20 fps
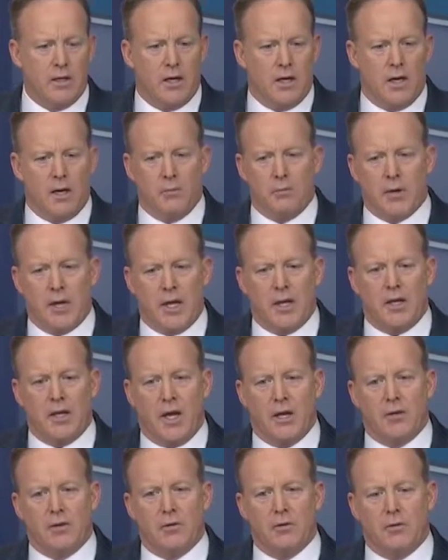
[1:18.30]
But
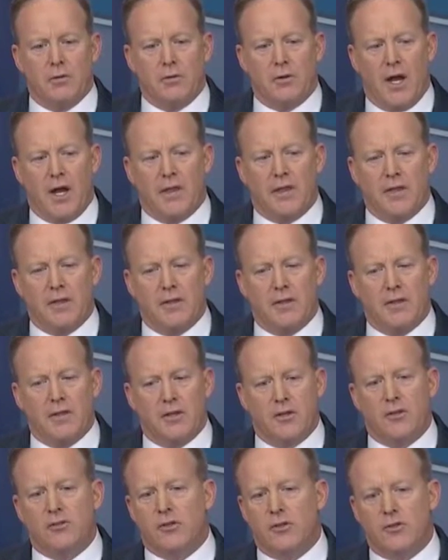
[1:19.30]
I think that
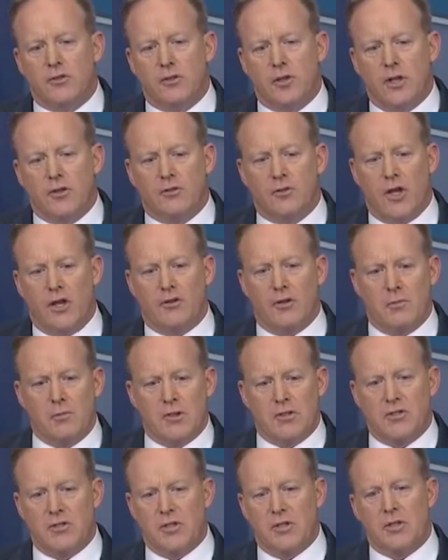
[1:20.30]
it's as I
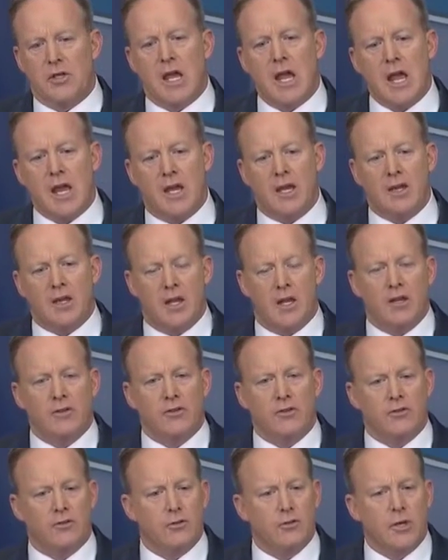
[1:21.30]
mentioned the other day, it
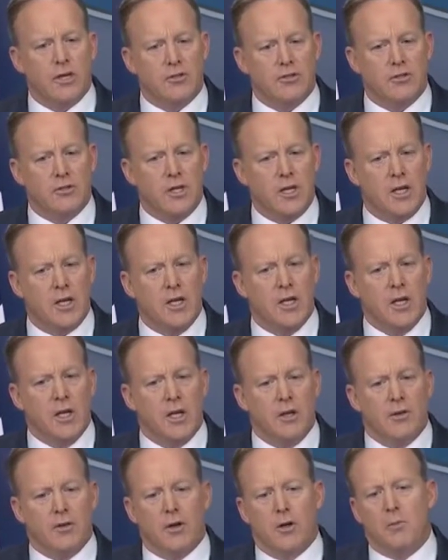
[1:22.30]
is a two-way street.
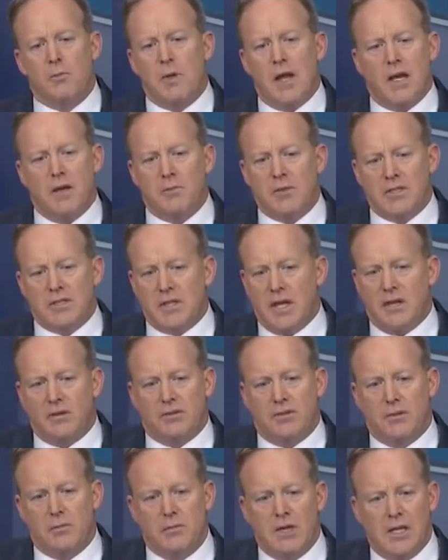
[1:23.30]
There are many
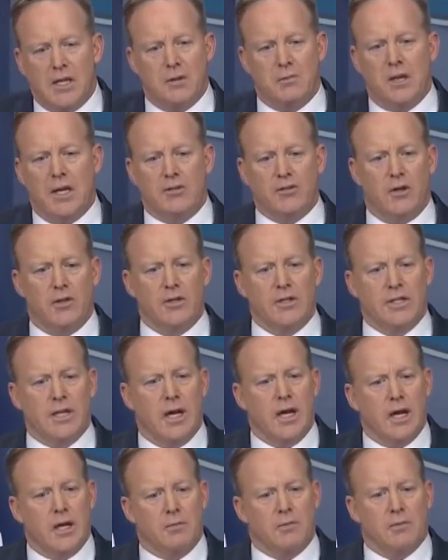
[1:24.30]
mistakes that the media makes all the
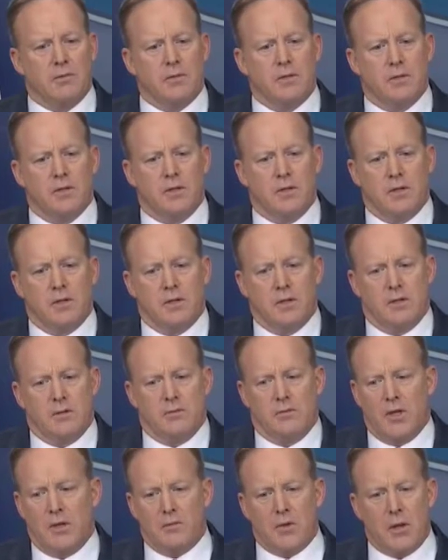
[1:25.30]
time.
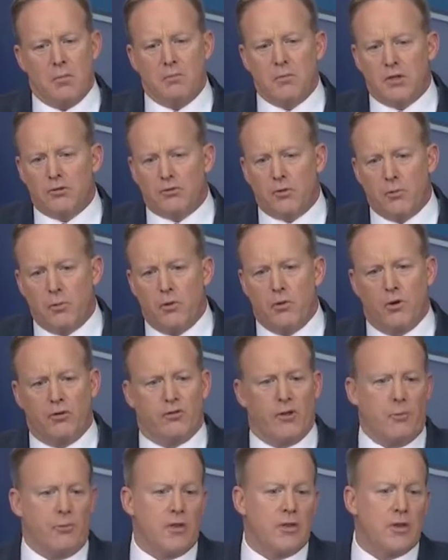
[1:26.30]
They misreport
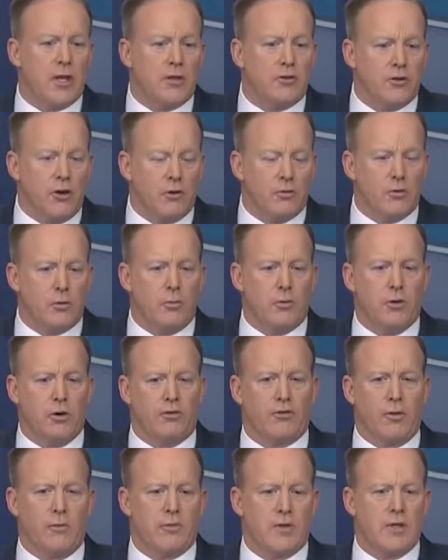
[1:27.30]
something, they don't
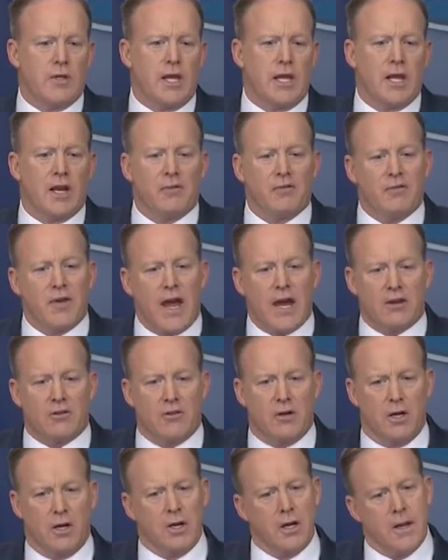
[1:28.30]
report something, they get a fact
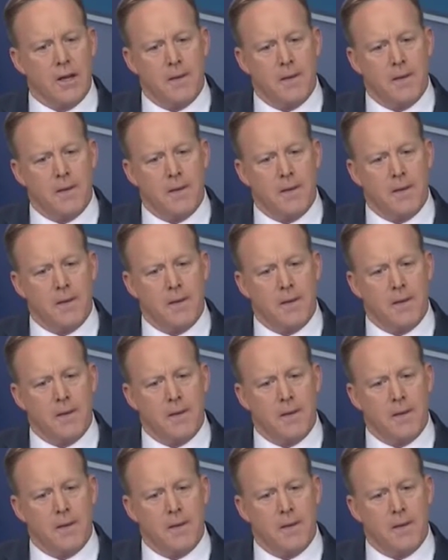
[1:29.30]
wrong.